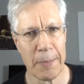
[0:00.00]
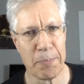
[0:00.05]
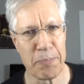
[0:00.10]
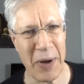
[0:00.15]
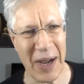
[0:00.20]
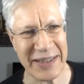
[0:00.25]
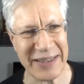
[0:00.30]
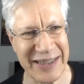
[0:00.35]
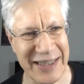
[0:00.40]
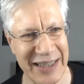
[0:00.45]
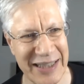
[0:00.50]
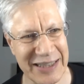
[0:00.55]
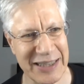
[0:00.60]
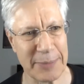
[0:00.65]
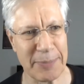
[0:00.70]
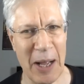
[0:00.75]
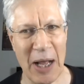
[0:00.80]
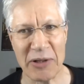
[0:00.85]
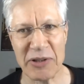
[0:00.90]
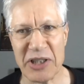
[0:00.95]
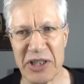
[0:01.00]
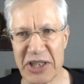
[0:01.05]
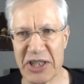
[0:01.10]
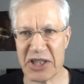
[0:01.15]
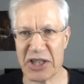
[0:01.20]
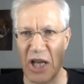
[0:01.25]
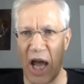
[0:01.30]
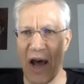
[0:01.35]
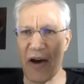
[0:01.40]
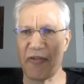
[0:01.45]
Brexit is about
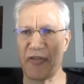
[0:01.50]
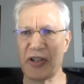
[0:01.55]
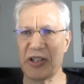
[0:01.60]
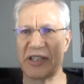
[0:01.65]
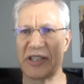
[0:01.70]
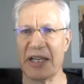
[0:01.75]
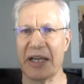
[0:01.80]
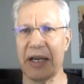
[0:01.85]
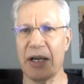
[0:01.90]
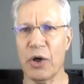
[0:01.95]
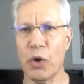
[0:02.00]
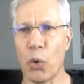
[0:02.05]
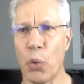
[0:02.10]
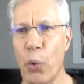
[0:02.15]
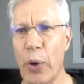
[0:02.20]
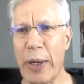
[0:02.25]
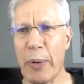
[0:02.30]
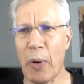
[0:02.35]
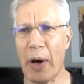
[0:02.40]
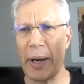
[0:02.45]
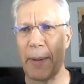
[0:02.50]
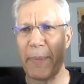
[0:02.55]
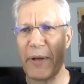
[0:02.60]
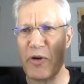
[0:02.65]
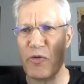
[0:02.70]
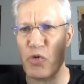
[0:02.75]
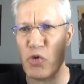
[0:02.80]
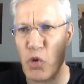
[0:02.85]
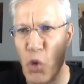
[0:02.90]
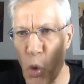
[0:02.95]
sovereignty. We want to be
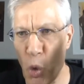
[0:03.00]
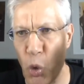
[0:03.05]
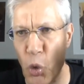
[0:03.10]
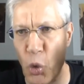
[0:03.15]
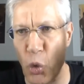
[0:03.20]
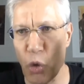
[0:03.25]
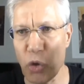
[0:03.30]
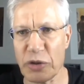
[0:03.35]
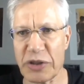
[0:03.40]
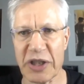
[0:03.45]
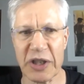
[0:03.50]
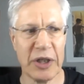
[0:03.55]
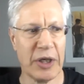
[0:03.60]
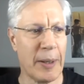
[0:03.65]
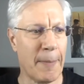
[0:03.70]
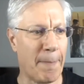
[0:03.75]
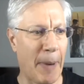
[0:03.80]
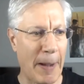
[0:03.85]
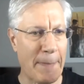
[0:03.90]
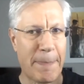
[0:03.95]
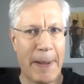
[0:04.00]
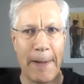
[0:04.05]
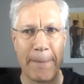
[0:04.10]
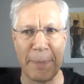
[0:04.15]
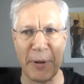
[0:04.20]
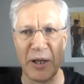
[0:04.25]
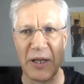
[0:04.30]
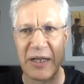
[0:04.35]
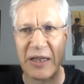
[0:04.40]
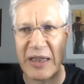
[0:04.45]
ruled by
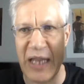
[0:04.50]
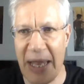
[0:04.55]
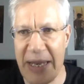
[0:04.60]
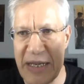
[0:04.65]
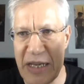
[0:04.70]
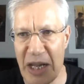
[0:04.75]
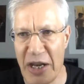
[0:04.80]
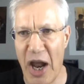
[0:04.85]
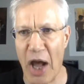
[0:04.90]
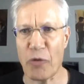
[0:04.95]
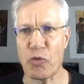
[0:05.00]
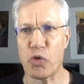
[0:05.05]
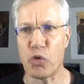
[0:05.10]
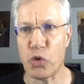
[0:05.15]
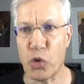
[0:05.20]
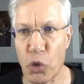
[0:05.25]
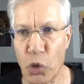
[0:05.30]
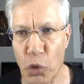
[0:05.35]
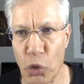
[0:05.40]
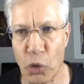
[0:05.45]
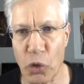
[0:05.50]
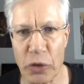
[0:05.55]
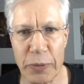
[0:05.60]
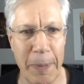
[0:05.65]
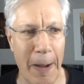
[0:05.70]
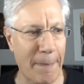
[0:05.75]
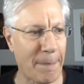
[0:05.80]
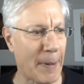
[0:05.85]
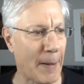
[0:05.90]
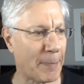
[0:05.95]
people in London, not ruled
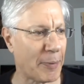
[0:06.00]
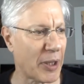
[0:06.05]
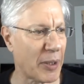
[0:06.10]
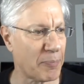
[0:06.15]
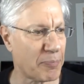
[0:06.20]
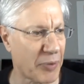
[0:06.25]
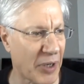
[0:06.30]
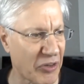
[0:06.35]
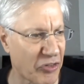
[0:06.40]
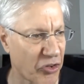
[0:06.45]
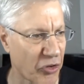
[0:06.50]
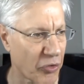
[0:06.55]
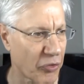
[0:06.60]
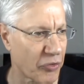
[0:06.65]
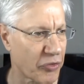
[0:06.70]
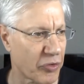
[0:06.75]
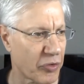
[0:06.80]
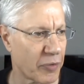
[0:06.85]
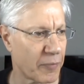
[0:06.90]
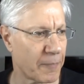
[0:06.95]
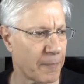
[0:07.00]
by people in Brussels.